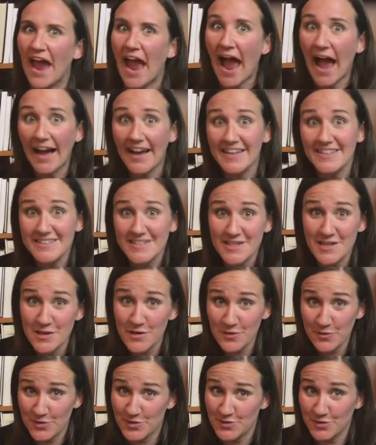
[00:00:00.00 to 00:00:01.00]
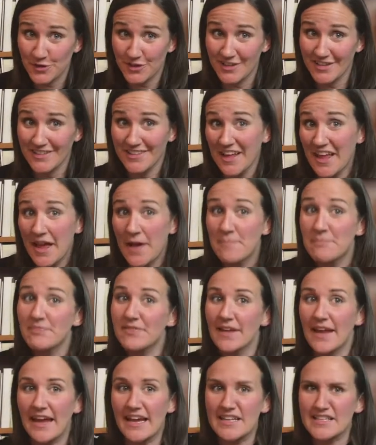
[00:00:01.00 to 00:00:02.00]
as usual,
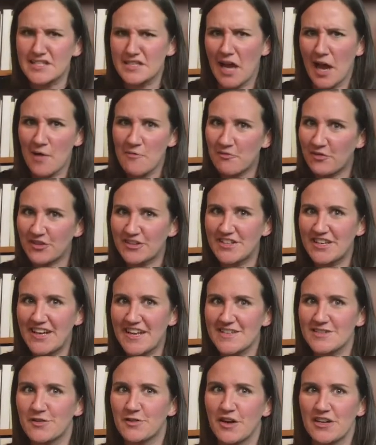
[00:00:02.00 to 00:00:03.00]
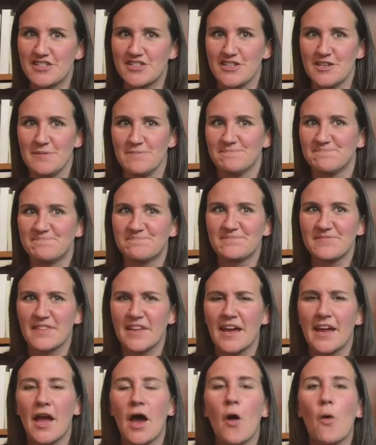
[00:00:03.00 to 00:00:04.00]
it's time for today's question.
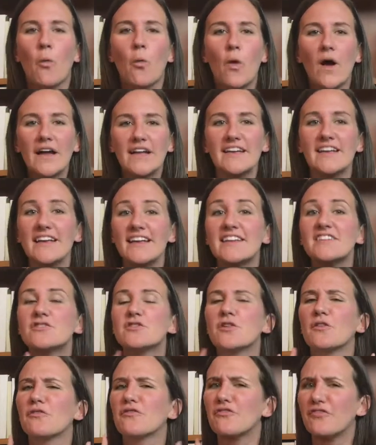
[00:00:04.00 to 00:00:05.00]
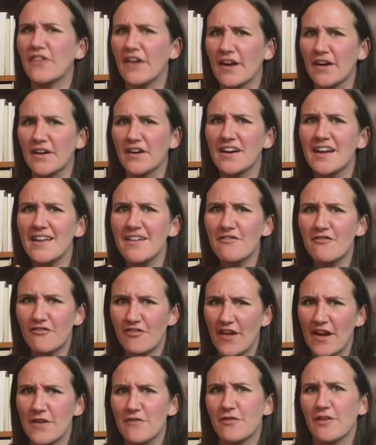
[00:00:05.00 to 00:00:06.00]
What is your very
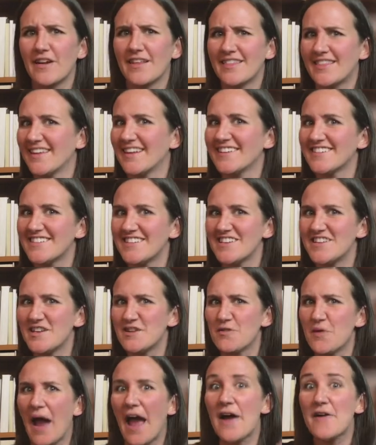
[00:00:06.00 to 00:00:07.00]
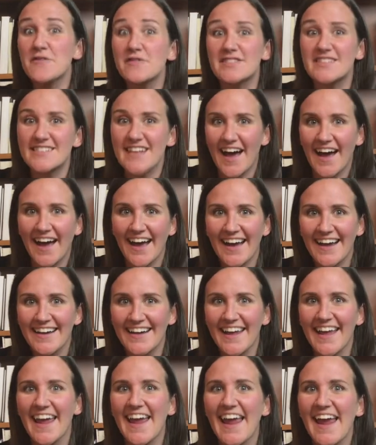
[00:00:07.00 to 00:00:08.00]
favorite thing to do
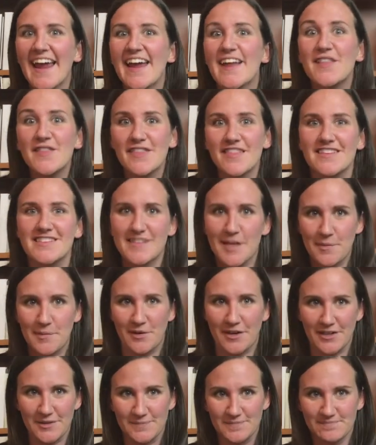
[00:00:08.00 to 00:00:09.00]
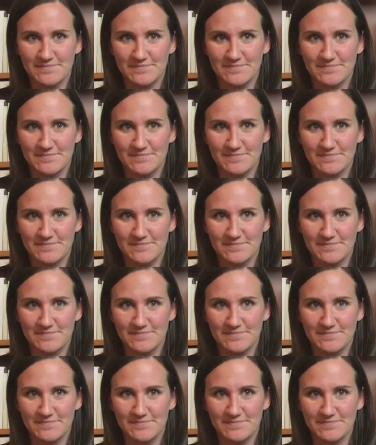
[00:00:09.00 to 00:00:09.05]
outside in the summer?